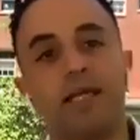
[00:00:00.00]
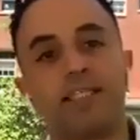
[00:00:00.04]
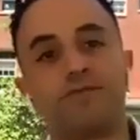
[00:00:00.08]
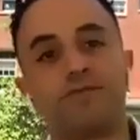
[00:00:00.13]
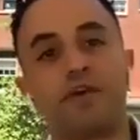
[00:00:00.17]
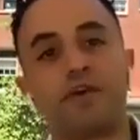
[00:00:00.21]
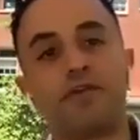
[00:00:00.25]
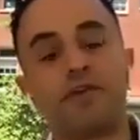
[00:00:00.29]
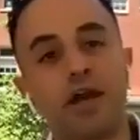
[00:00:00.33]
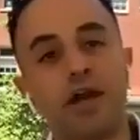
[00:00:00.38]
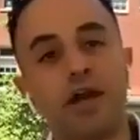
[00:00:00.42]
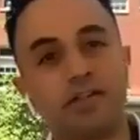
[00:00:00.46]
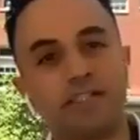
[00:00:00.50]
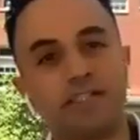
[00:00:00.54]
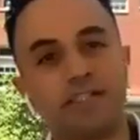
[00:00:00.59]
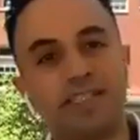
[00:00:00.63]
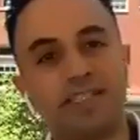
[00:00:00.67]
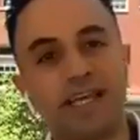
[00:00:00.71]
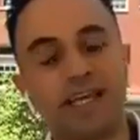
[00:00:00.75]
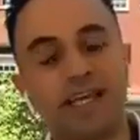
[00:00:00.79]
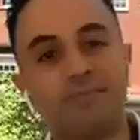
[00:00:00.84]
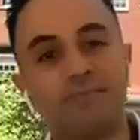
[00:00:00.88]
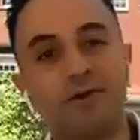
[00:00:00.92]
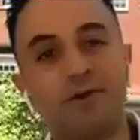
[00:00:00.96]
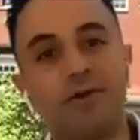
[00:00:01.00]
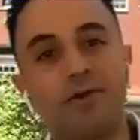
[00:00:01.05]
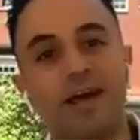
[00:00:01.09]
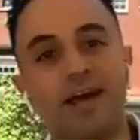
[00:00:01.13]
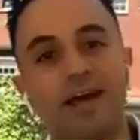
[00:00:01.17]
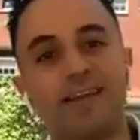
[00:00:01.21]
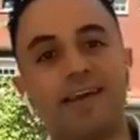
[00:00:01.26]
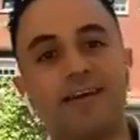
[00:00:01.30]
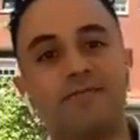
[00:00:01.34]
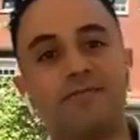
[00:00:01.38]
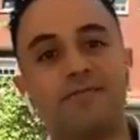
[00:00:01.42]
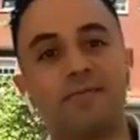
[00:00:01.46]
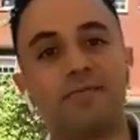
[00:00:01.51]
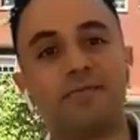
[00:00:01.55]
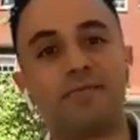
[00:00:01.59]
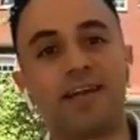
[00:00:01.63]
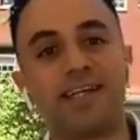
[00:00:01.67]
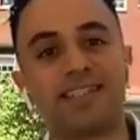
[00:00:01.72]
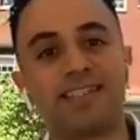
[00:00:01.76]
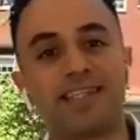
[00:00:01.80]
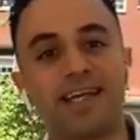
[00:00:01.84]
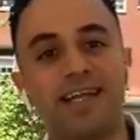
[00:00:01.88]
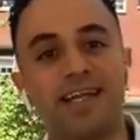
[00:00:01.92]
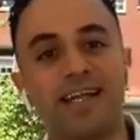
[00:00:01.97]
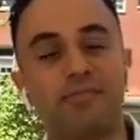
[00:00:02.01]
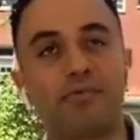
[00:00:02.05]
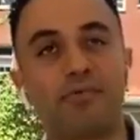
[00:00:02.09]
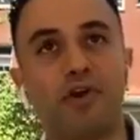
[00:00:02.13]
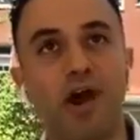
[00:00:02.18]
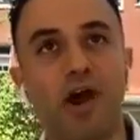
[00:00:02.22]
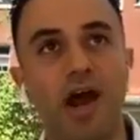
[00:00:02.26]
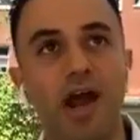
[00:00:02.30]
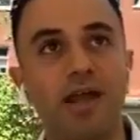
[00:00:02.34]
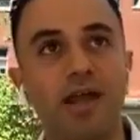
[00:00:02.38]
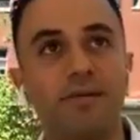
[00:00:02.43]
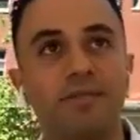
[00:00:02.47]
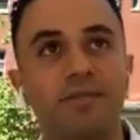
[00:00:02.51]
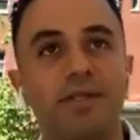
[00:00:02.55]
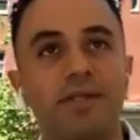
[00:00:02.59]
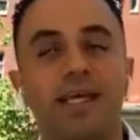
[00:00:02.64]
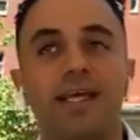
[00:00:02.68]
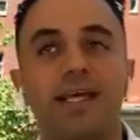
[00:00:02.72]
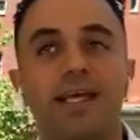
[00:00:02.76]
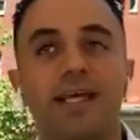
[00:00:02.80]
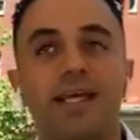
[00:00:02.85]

very unstable and everybody is kind of primed